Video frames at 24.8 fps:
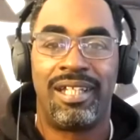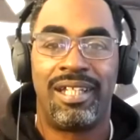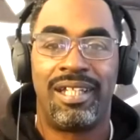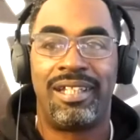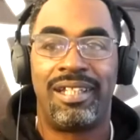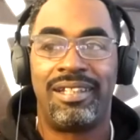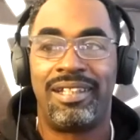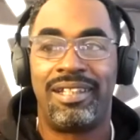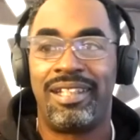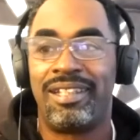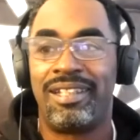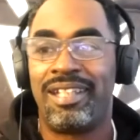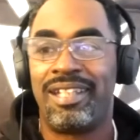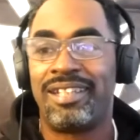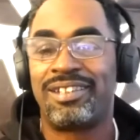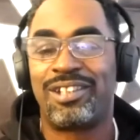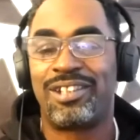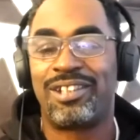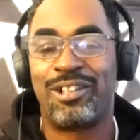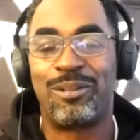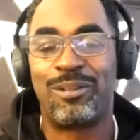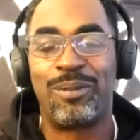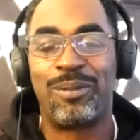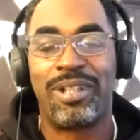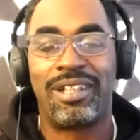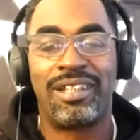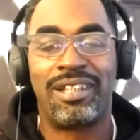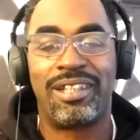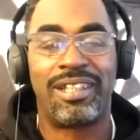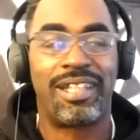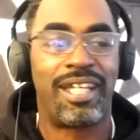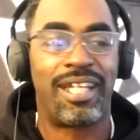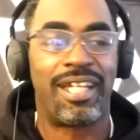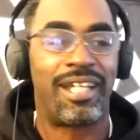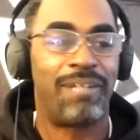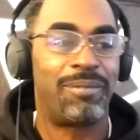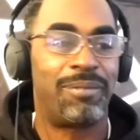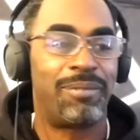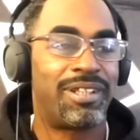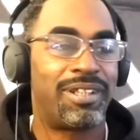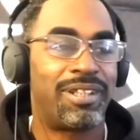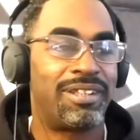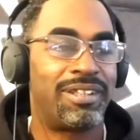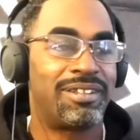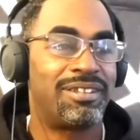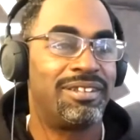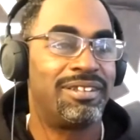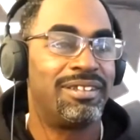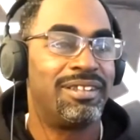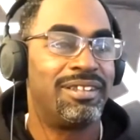And that's a good way to look at it
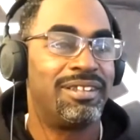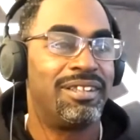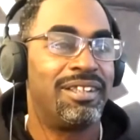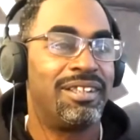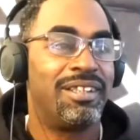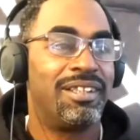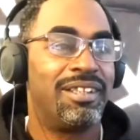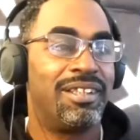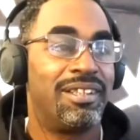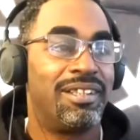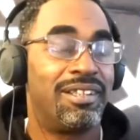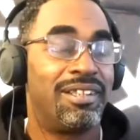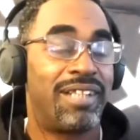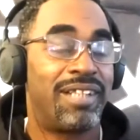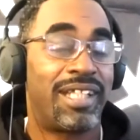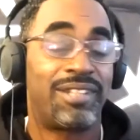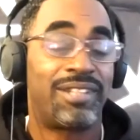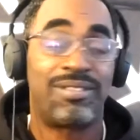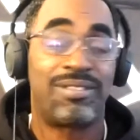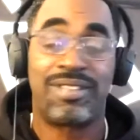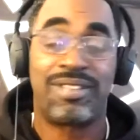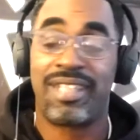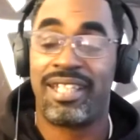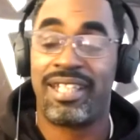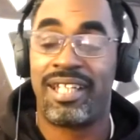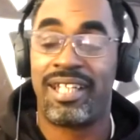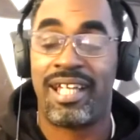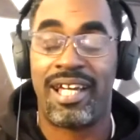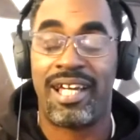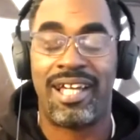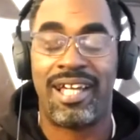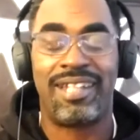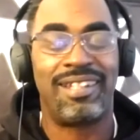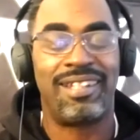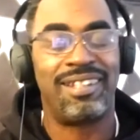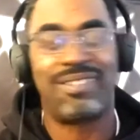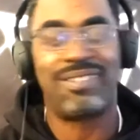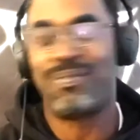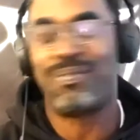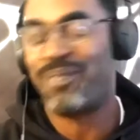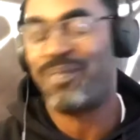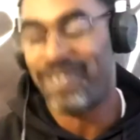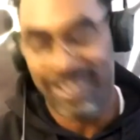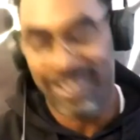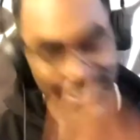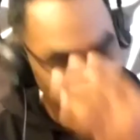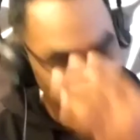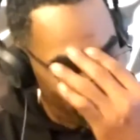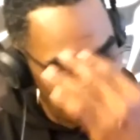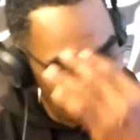because, like you said, it's
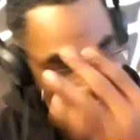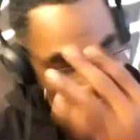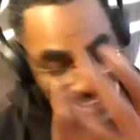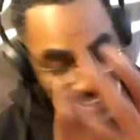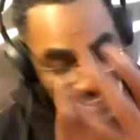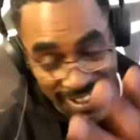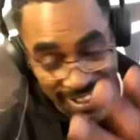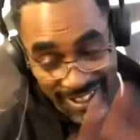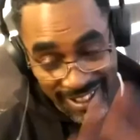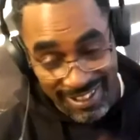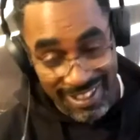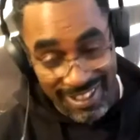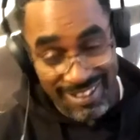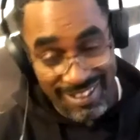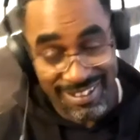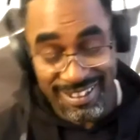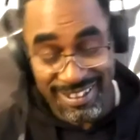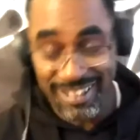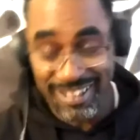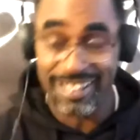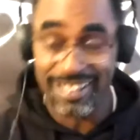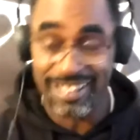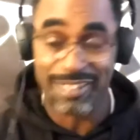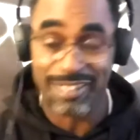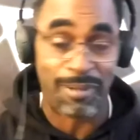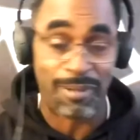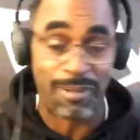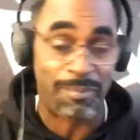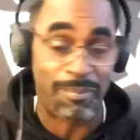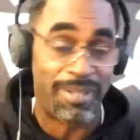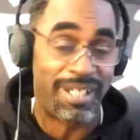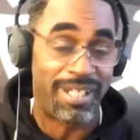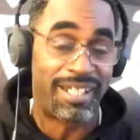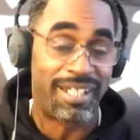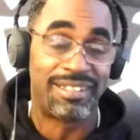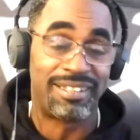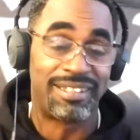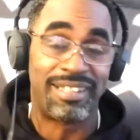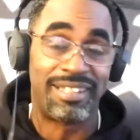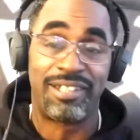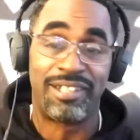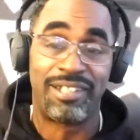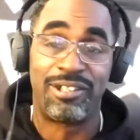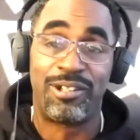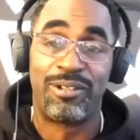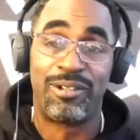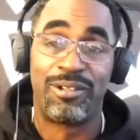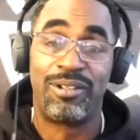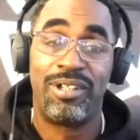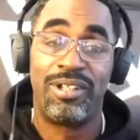funny you said that. I said that to my man. I was
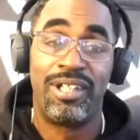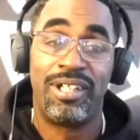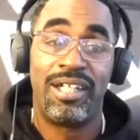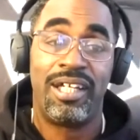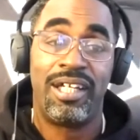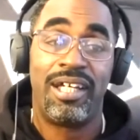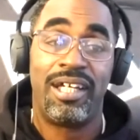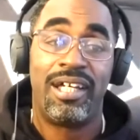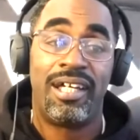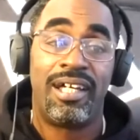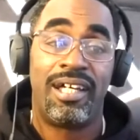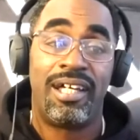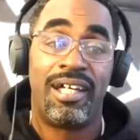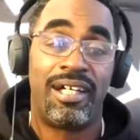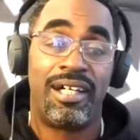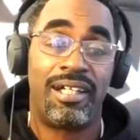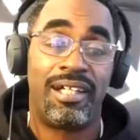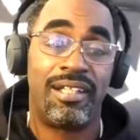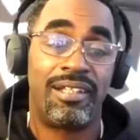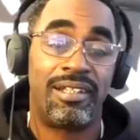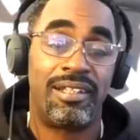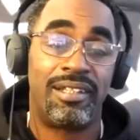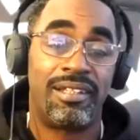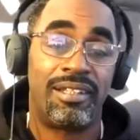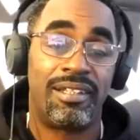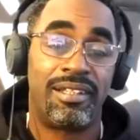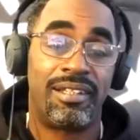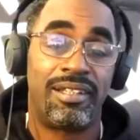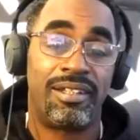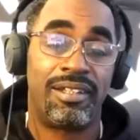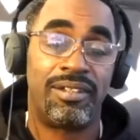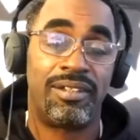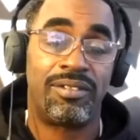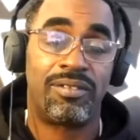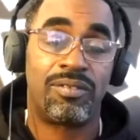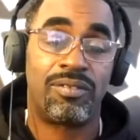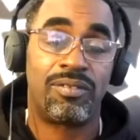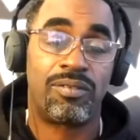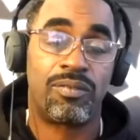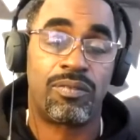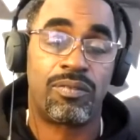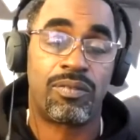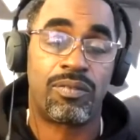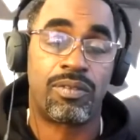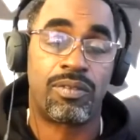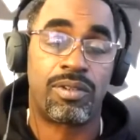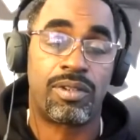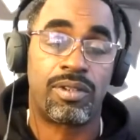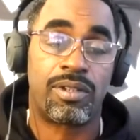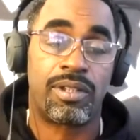like, uh,
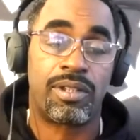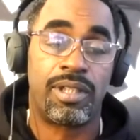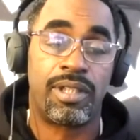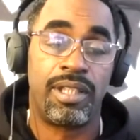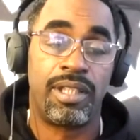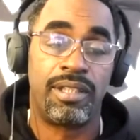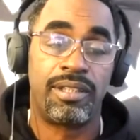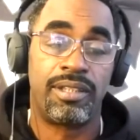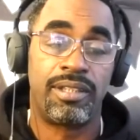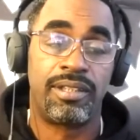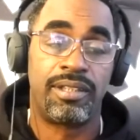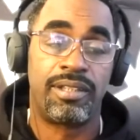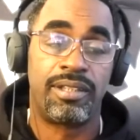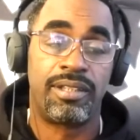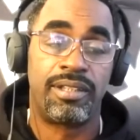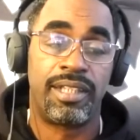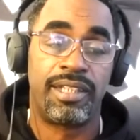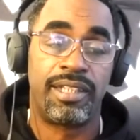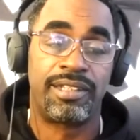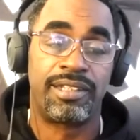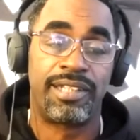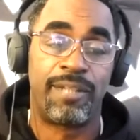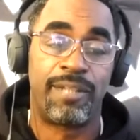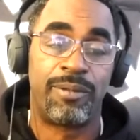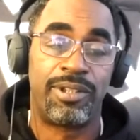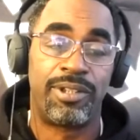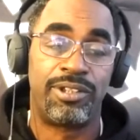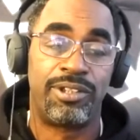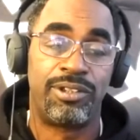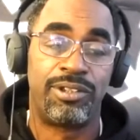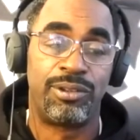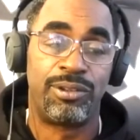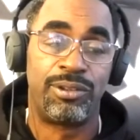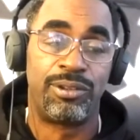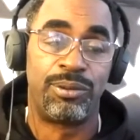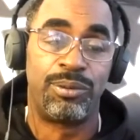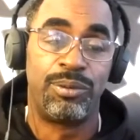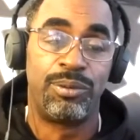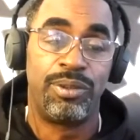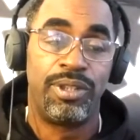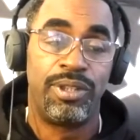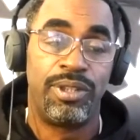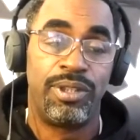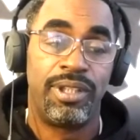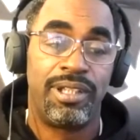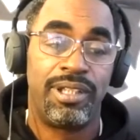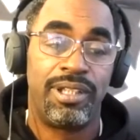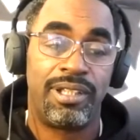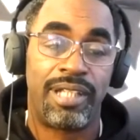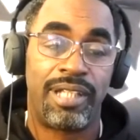the things that we do
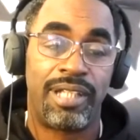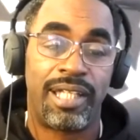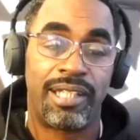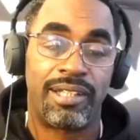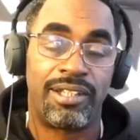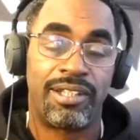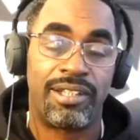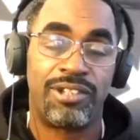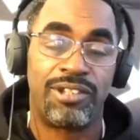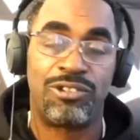like